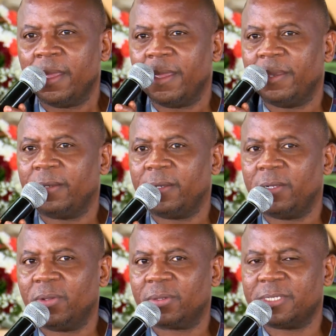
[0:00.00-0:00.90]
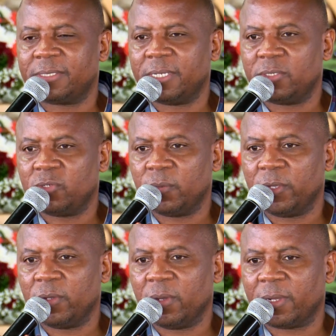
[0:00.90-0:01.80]
And the doctor said to
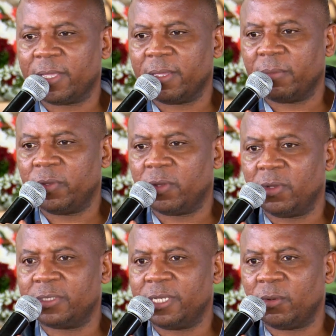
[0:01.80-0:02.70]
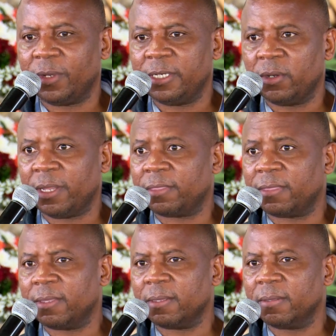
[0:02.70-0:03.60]
me, okay, because there was
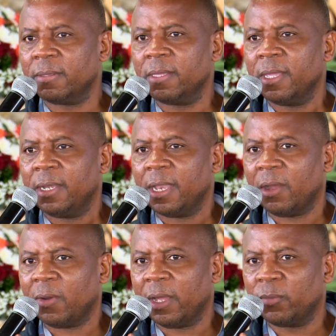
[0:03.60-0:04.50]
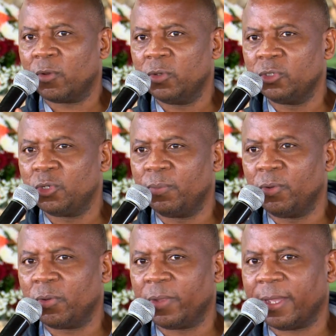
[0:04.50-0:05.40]
nothing, now I'm going to
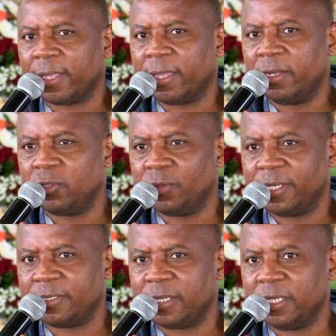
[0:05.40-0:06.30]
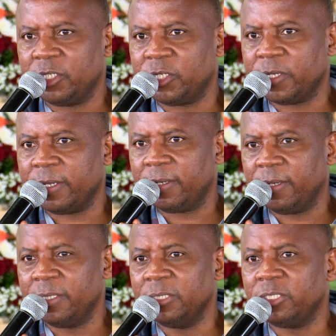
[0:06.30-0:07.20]
book you again to the surgeon
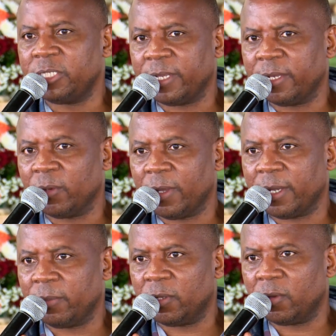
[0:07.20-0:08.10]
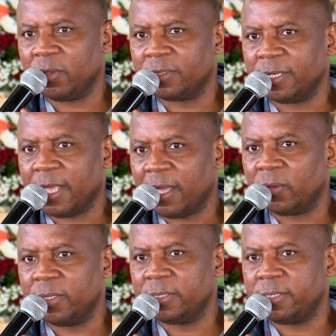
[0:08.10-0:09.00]
in January because now
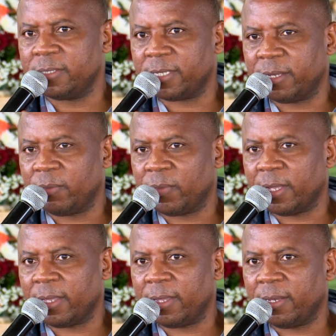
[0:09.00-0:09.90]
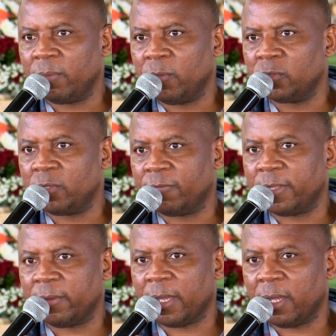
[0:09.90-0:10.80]
is December and most of
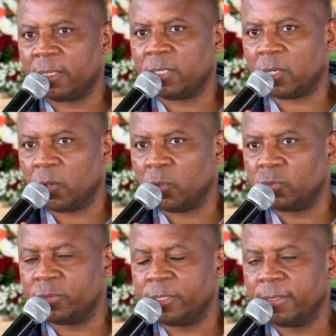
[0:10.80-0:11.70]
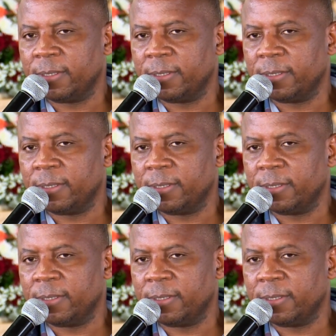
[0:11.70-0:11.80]
them are closed